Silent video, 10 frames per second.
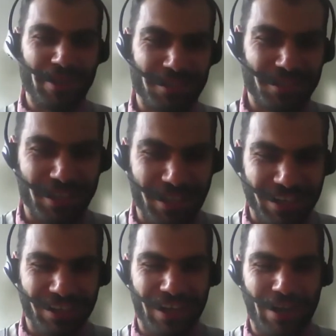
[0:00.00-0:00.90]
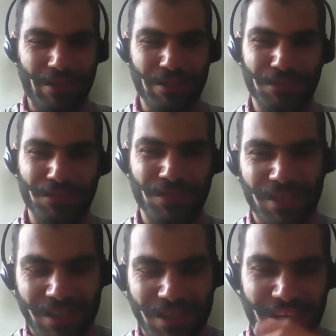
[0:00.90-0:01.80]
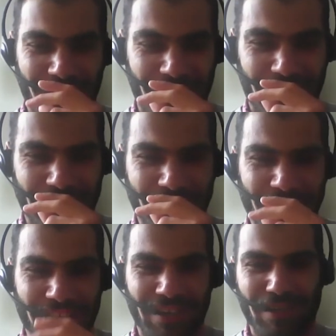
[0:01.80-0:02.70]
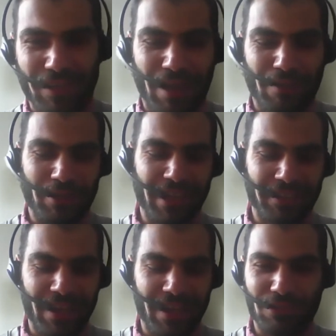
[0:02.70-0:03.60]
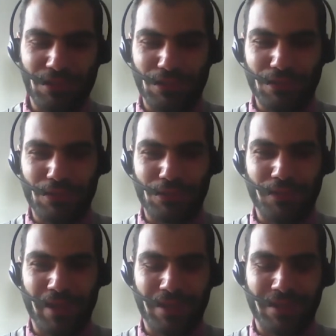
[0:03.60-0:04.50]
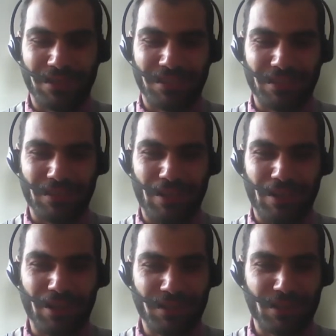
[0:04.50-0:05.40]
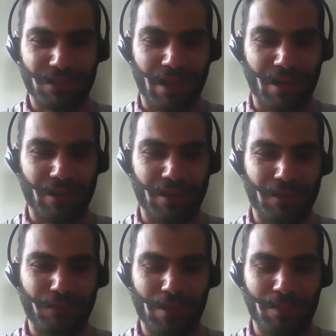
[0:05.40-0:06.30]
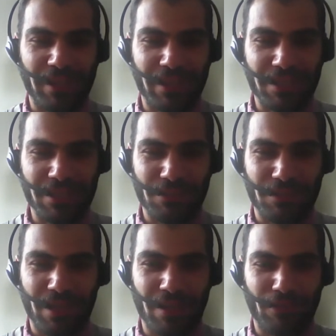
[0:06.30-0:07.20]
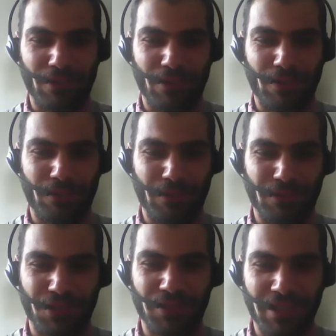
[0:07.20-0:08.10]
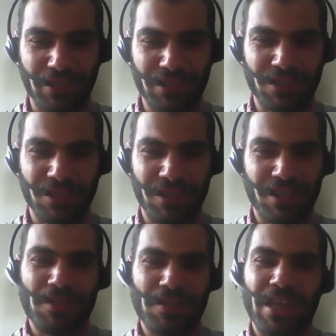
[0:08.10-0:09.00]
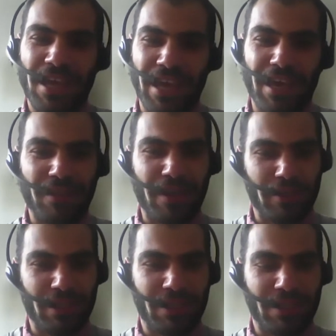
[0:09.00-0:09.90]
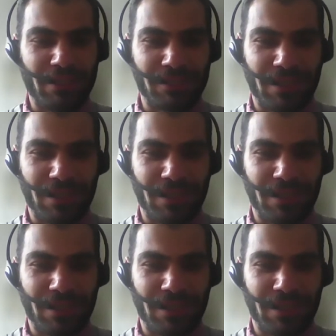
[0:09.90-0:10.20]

much, Zarif. And I would like now to thank a lot our three panelists today for joining us. And I will,